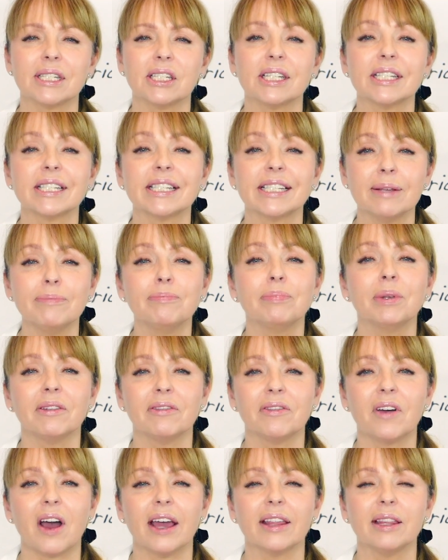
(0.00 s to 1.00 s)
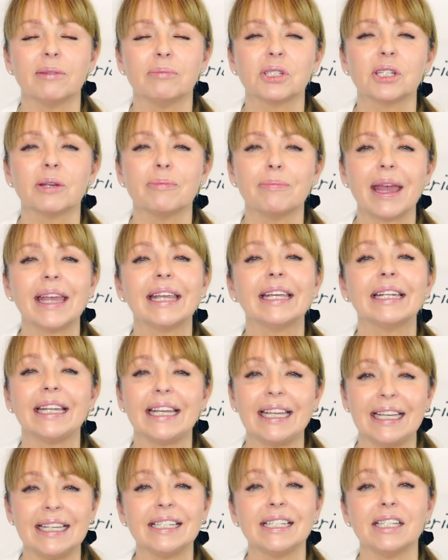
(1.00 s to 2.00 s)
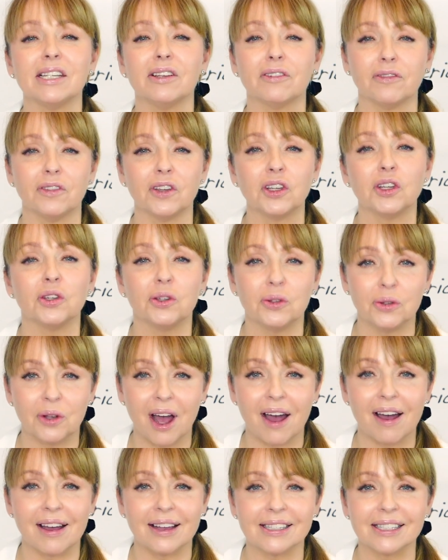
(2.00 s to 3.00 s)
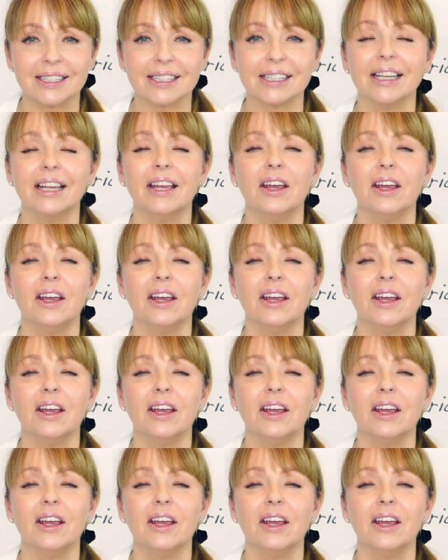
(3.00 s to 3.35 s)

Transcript: to simplify them to make it easier for you guys.